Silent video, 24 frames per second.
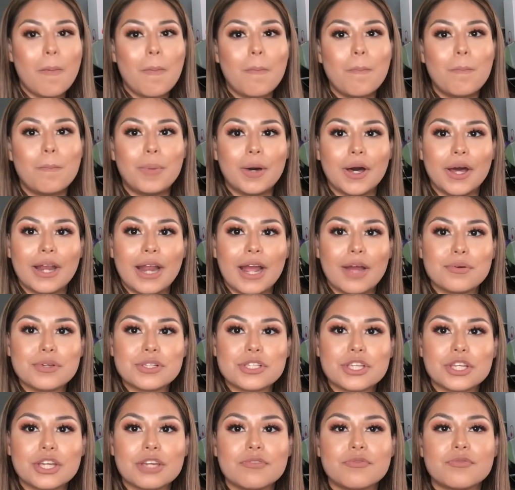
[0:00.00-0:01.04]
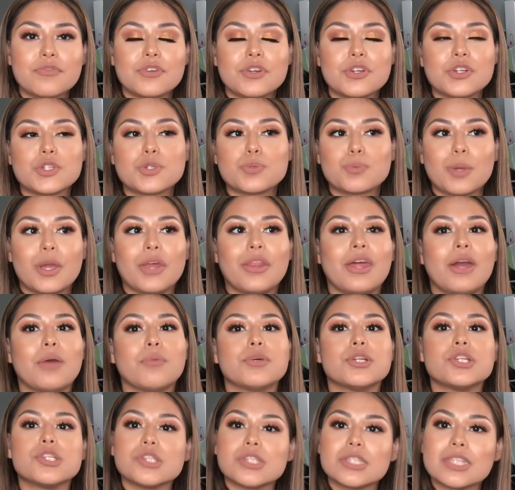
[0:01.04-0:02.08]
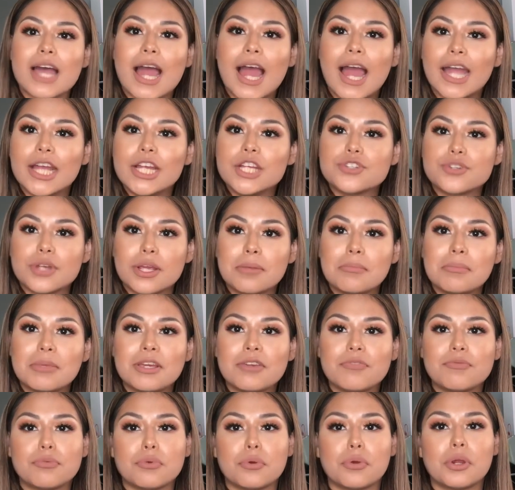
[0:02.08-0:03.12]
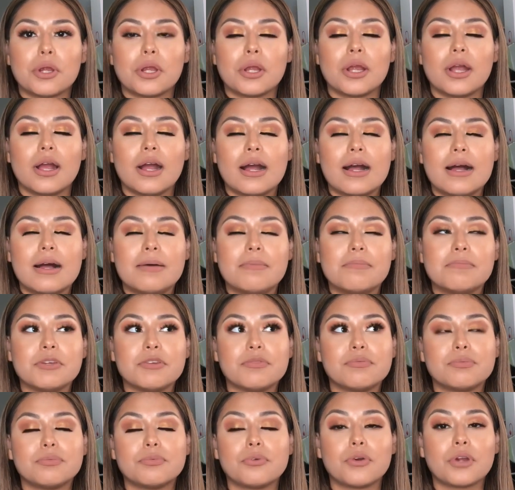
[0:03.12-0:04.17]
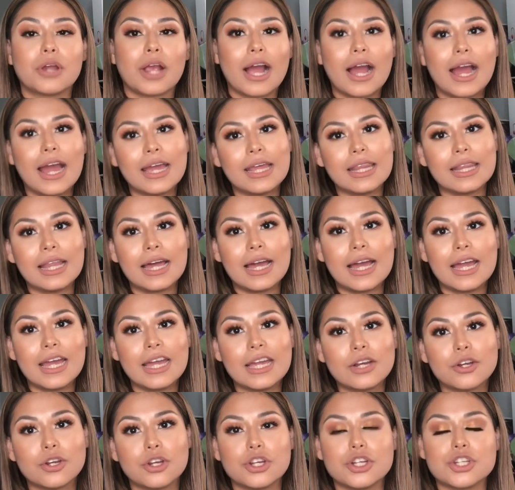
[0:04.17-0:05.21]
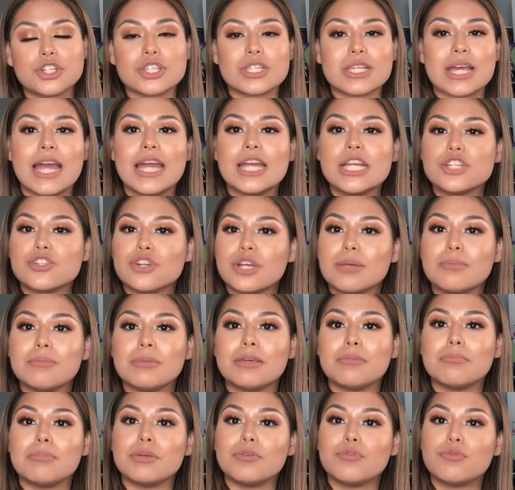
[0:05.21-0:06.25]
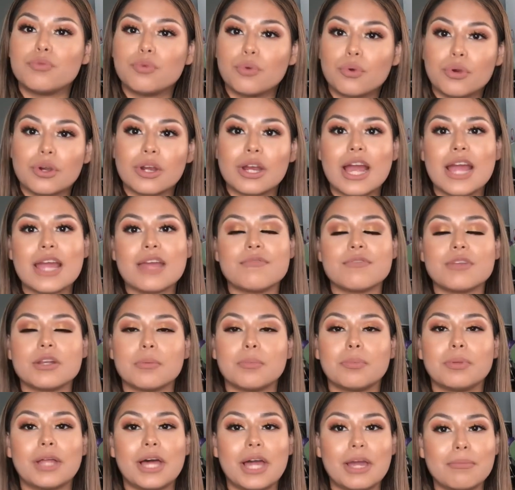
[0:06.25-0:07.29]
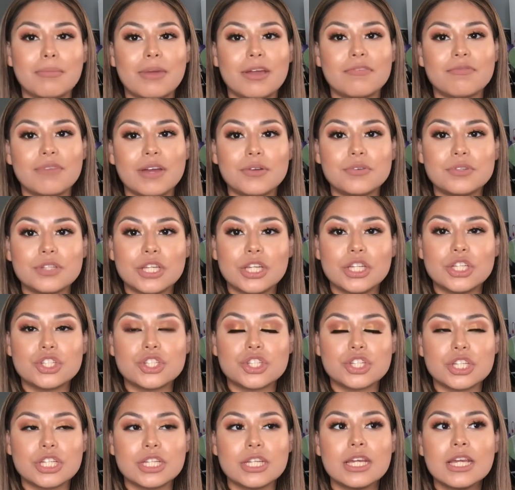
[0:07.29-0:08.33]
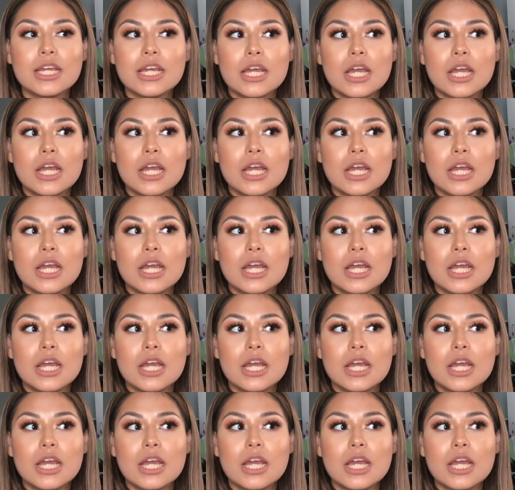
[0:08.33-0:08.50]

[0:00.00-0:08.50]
but I was looking for a spray that would just hydrate me for before highlight, or just hydrate me before I even apply my foundation,